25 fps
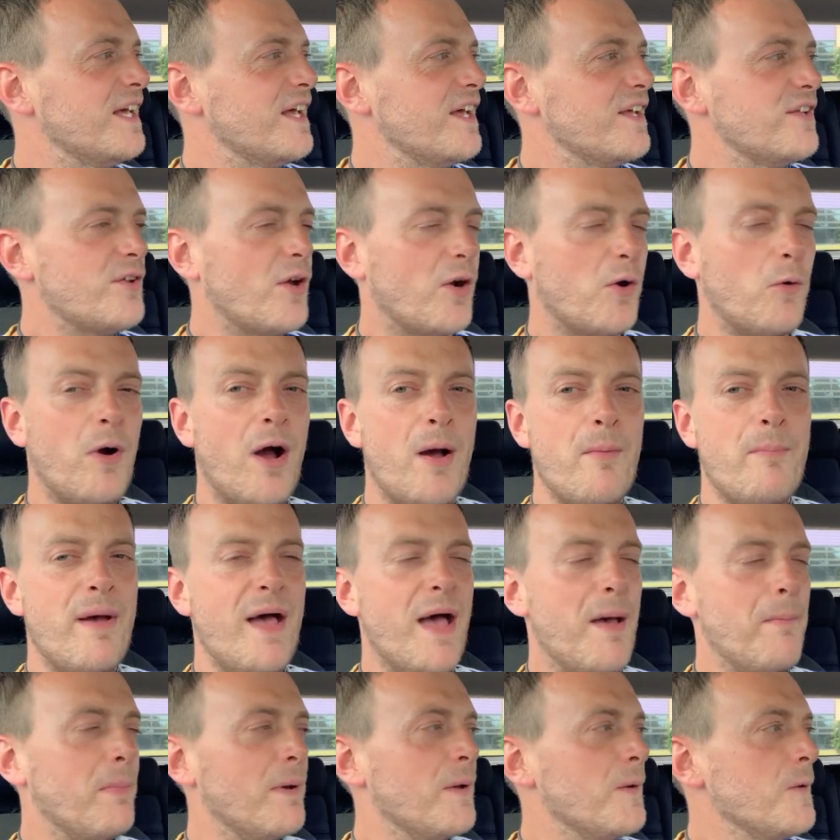Not quite
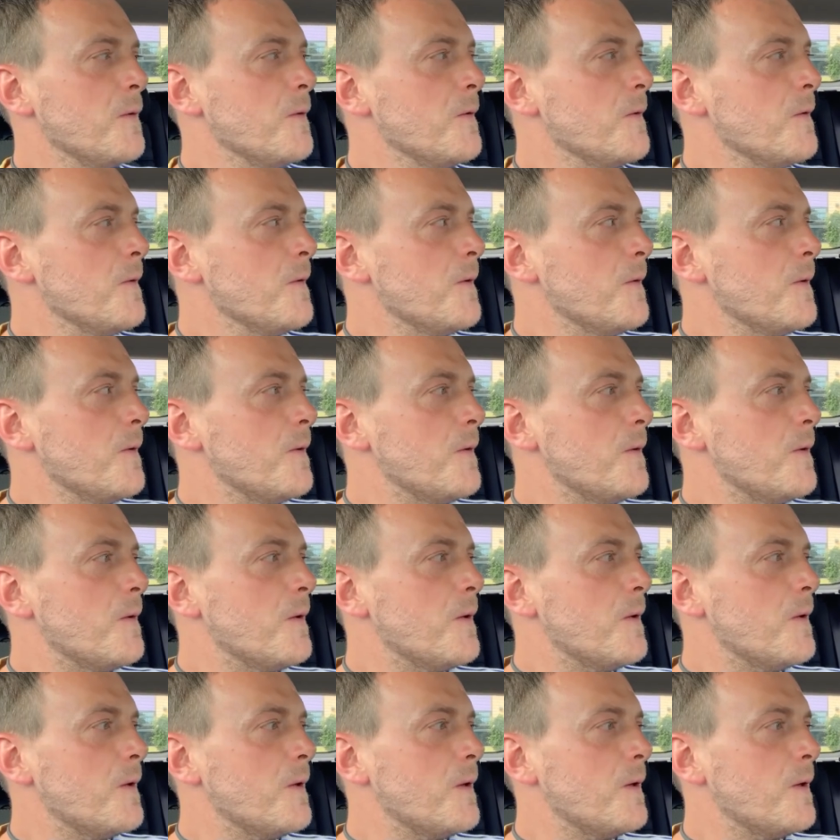Pep.
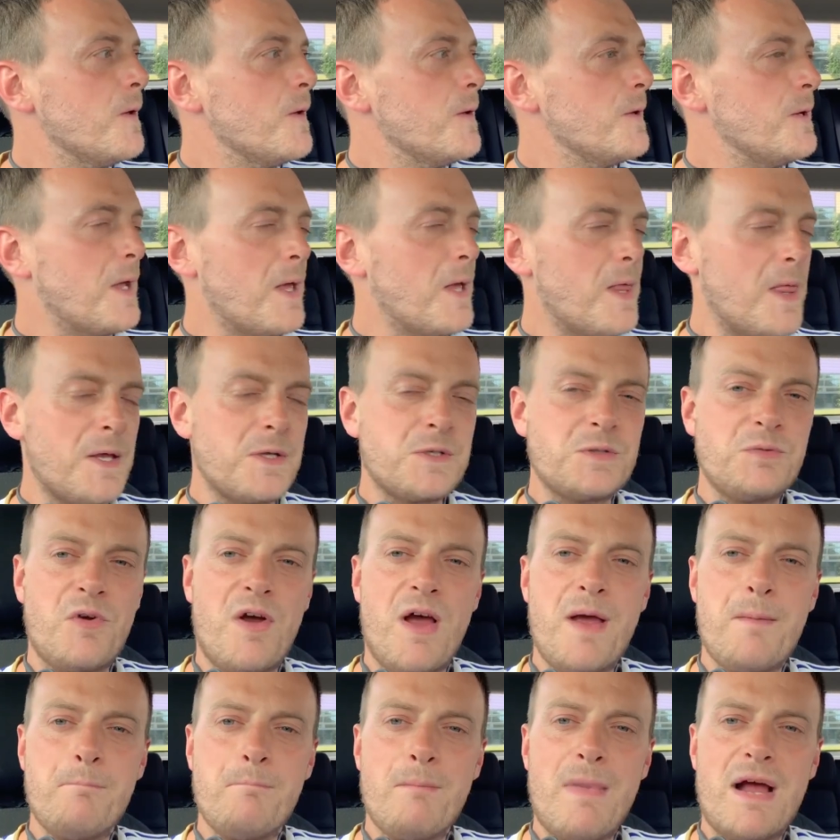Yeah, that's
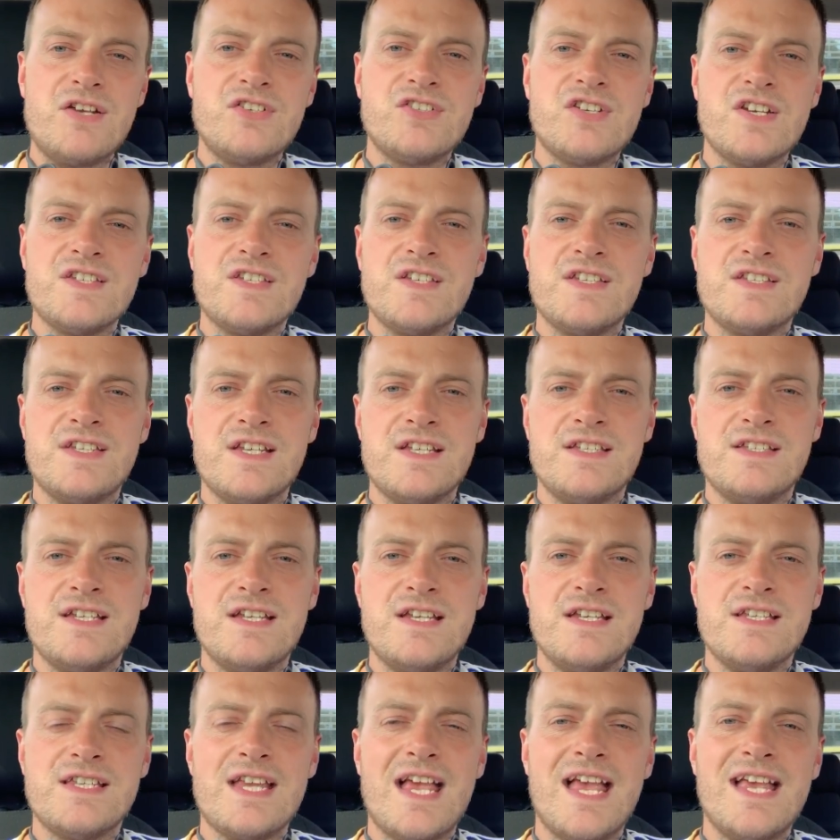right. Manchester
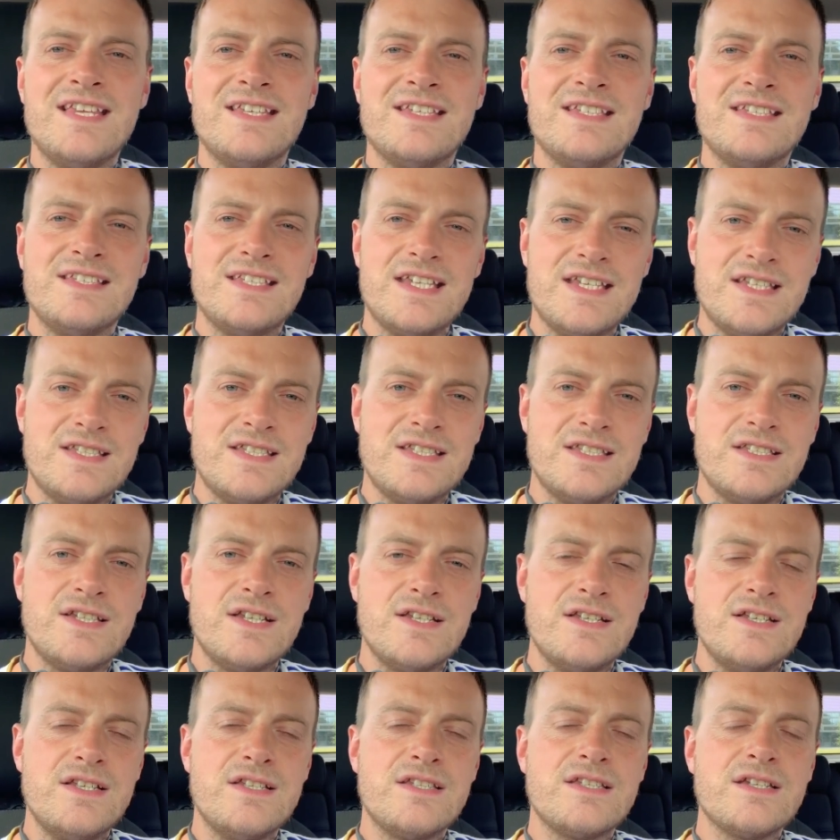City's
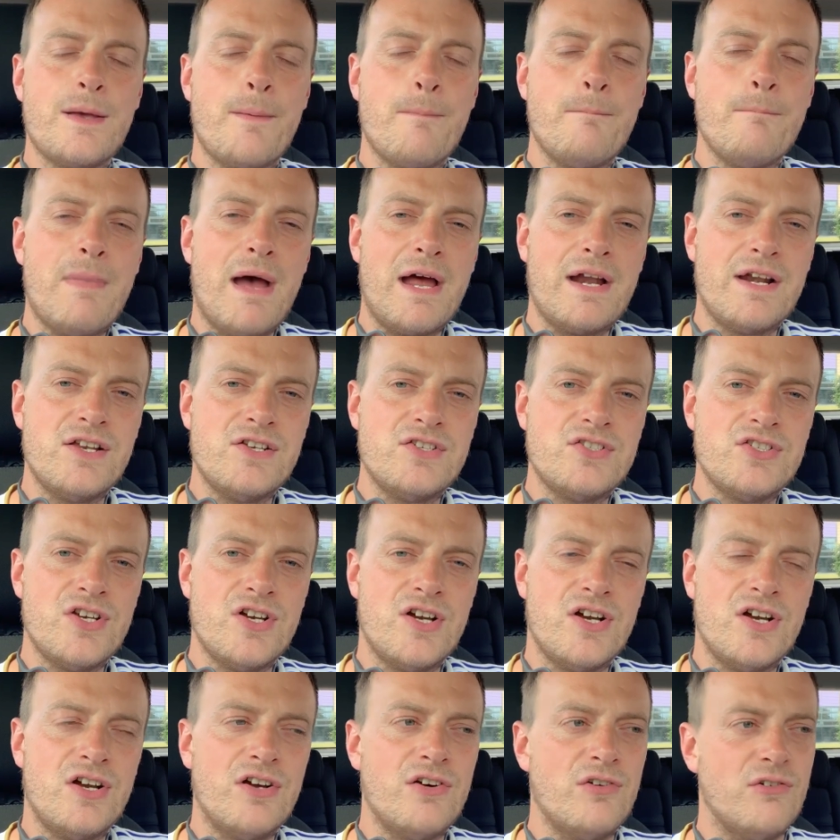assistant
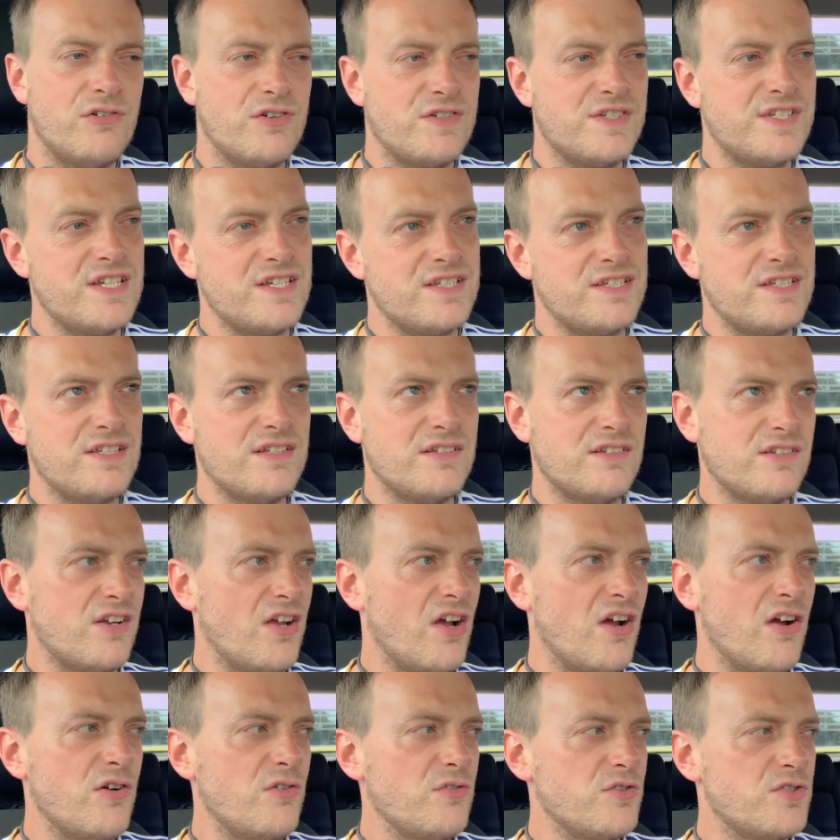manager or assistant
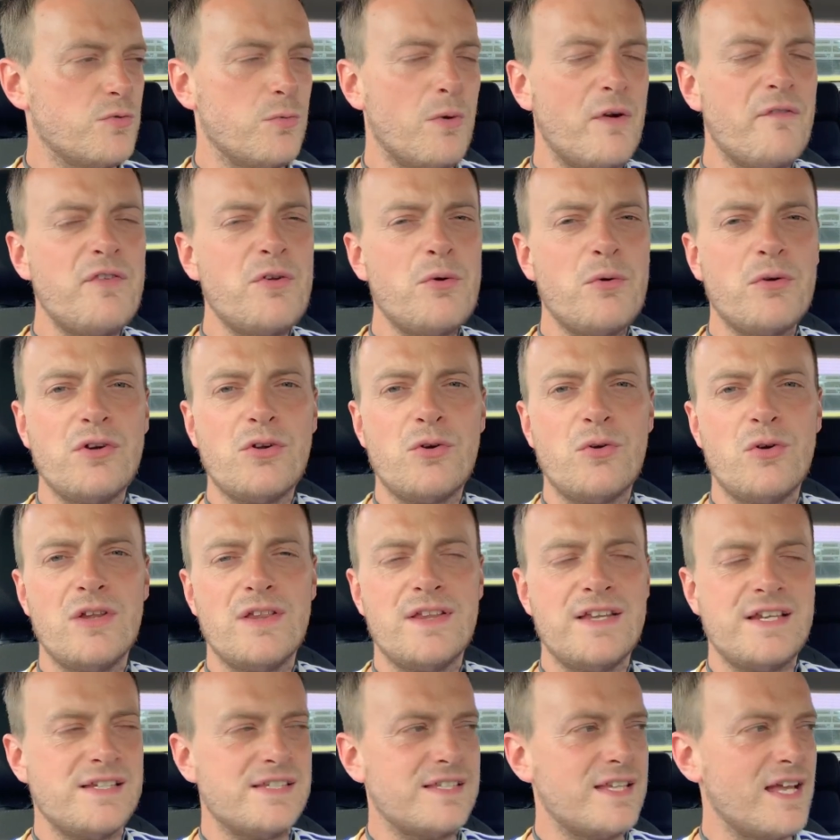coach, whatever you want to call it
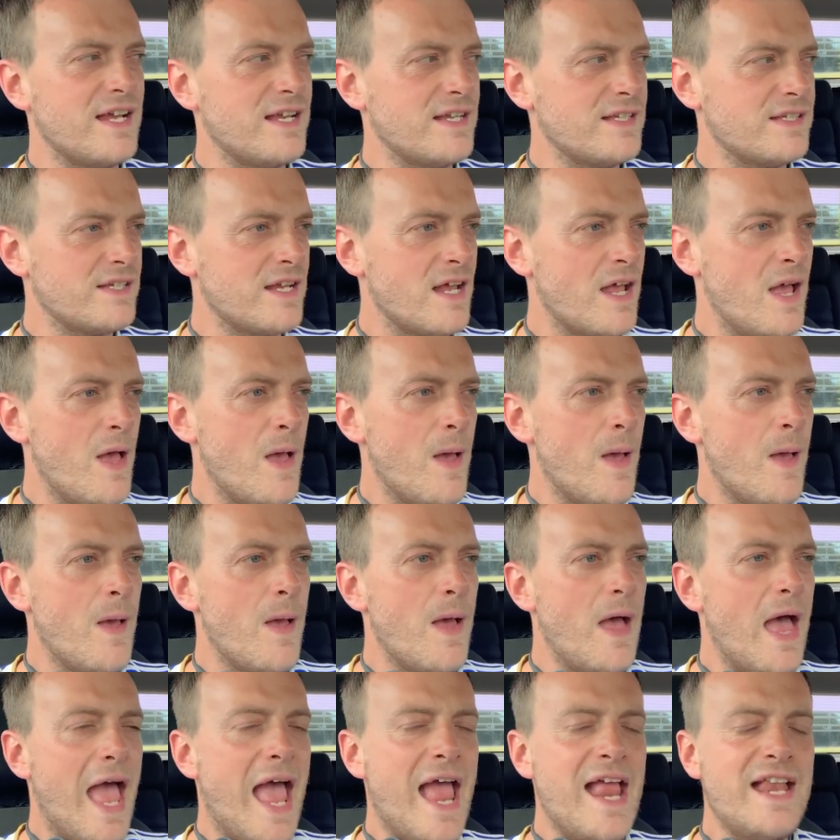these days,
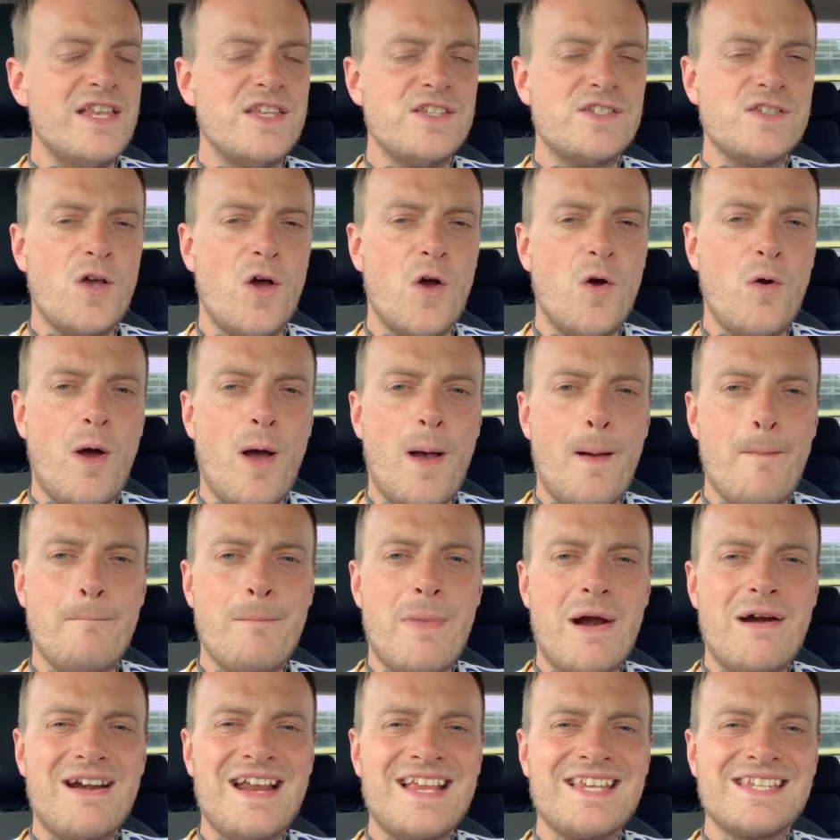Enzo
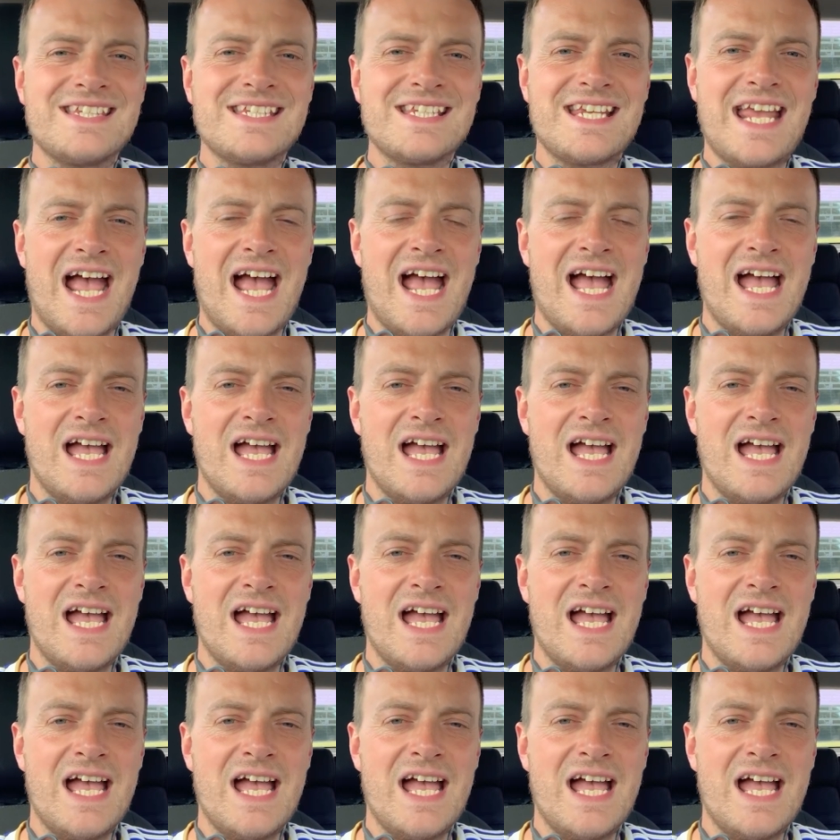Maresca.